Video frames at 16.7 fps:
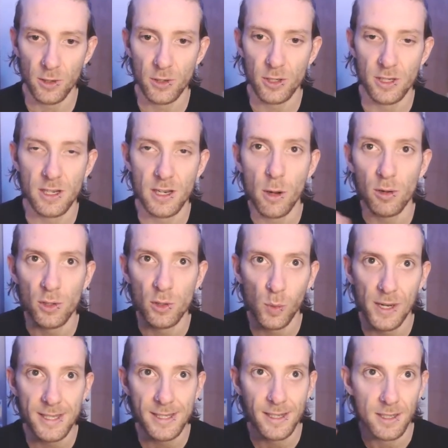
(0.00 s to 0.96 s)
Because I know on
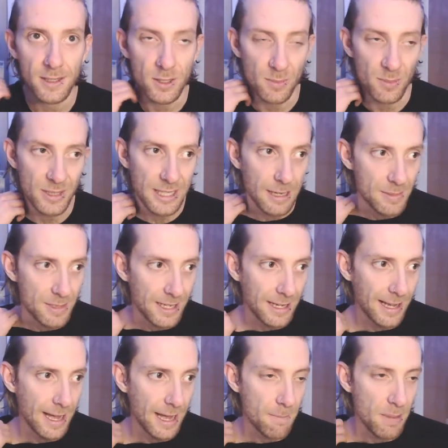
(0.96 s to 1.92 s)
Twitter sometimes it
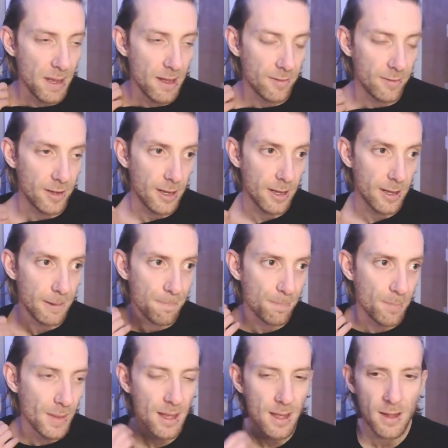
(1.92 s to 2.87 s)
can get a bit of a
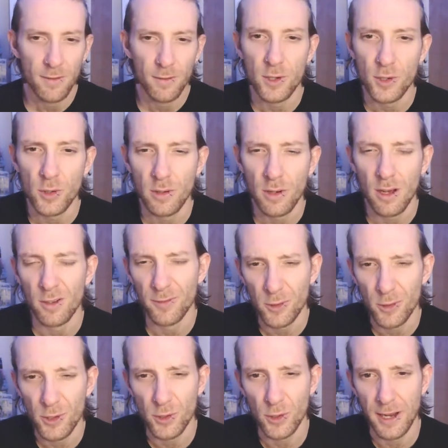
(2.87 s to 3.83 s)

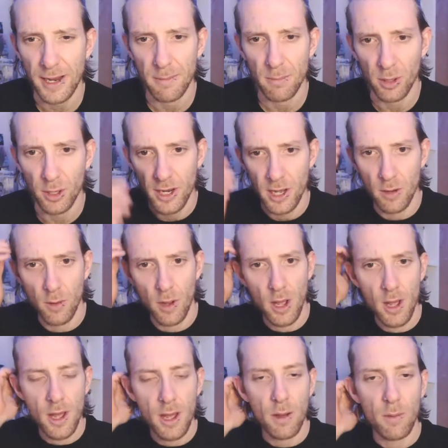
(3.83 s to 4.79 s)
frustrating, but you know,
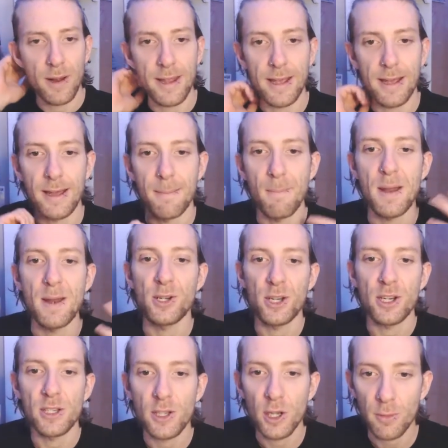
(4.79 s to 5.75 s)
when you're
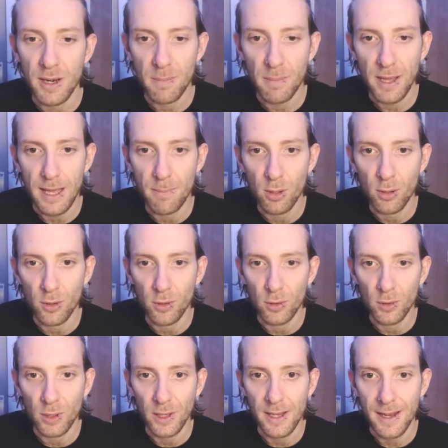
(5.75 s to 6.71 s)
mentioning so many
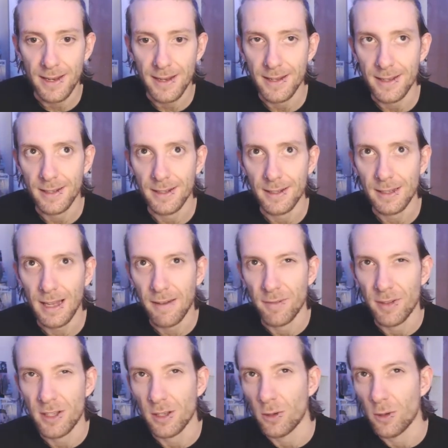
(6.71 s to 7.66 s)
people and then you have
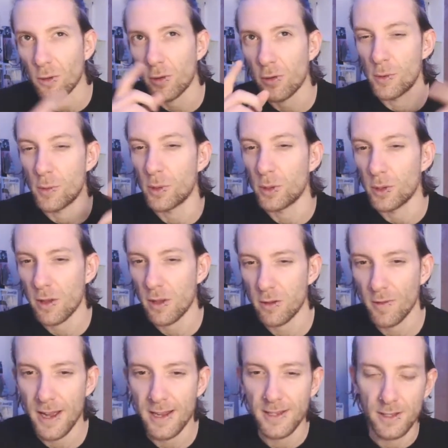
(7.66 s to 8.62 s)
to look through all the
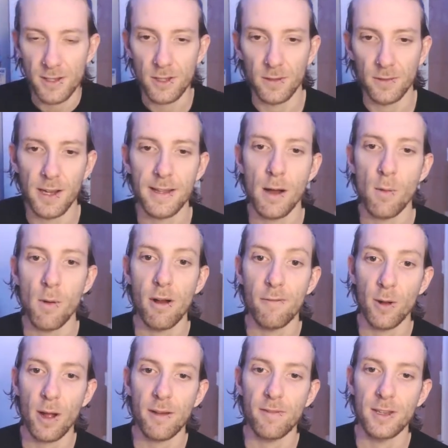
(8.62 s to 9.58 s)
threads and stuff like that, where if
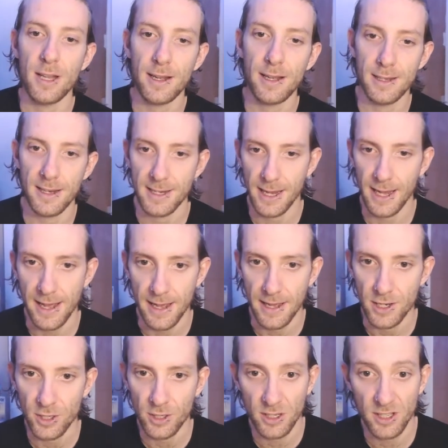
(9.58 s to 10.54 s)
we have like a dedicated
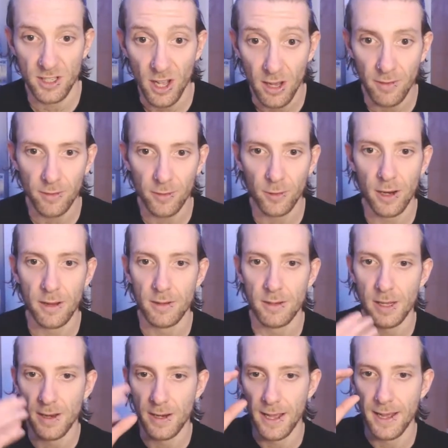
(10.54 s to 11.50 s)
server for it, a
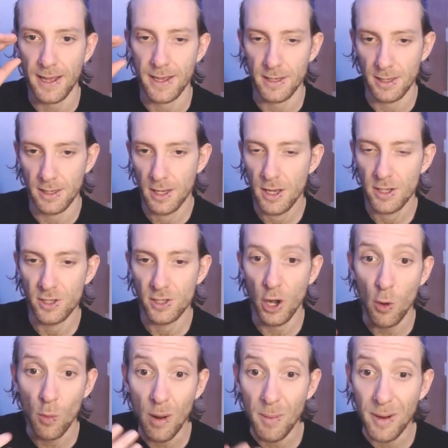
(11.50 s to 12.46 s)
dedicated
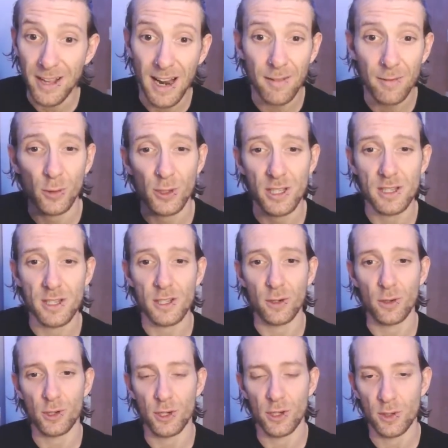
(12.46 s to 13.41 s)
zone where we can have all these
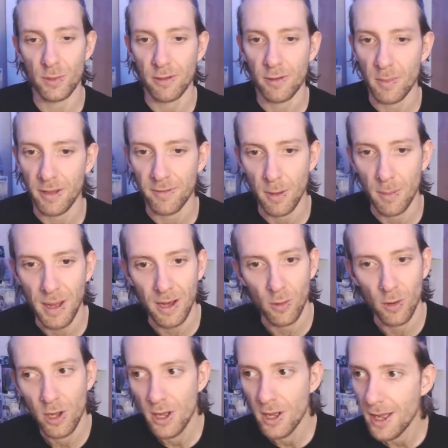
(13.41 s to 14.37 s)
discussions, whether it be for
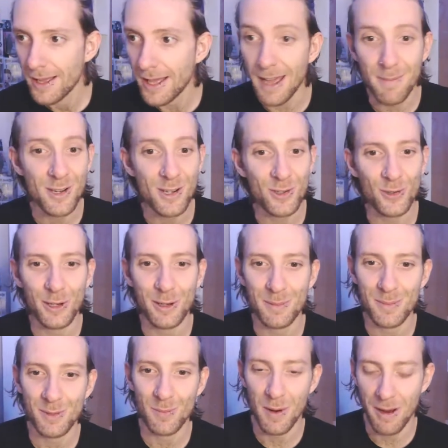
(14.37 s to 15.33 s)
about gaming
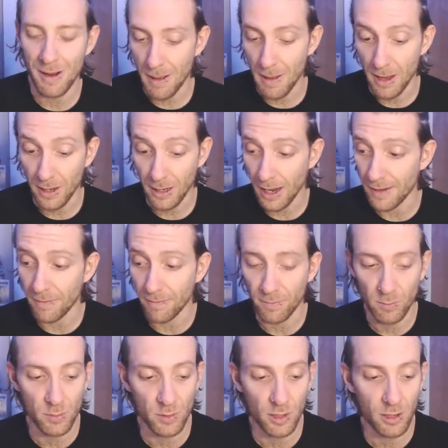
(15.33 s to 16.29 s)
streams, where I've
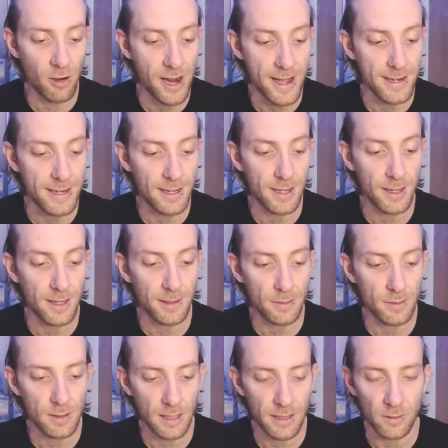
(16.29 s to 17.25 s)
created
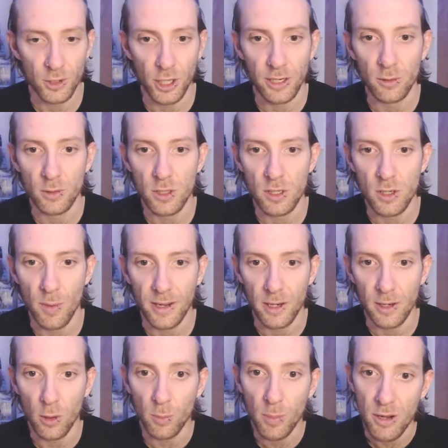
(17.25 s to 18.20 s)
a little channel so we can
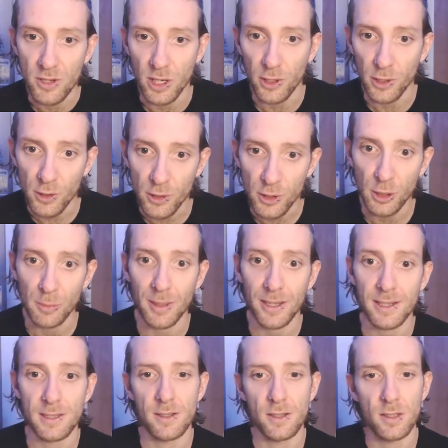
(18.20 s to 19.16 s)
all post our YouTube
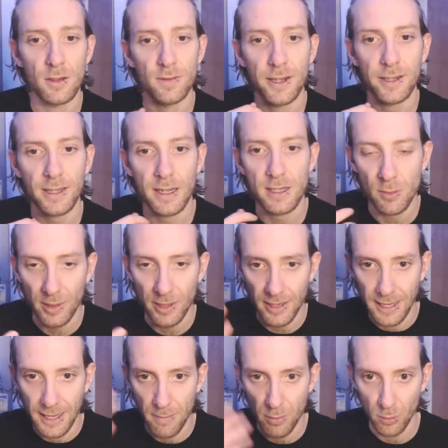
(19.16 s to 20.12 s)
links and stuff like that, so we can
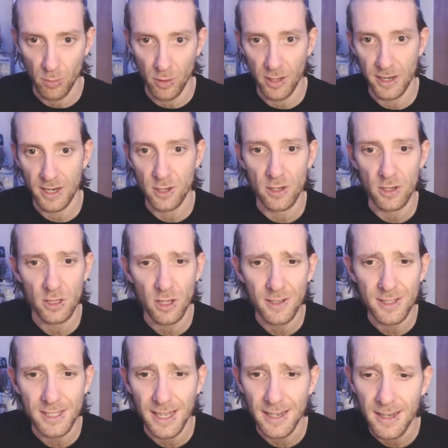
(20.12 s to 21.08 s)
keep up with each other's
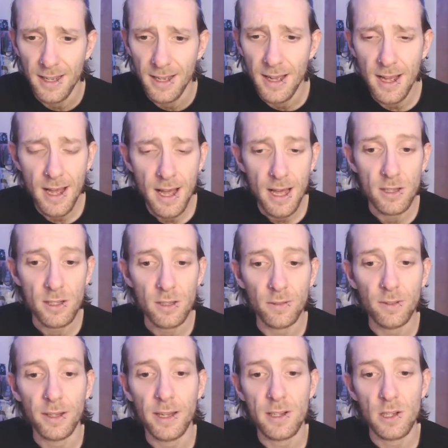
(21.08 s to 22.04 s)
content and stuff like that.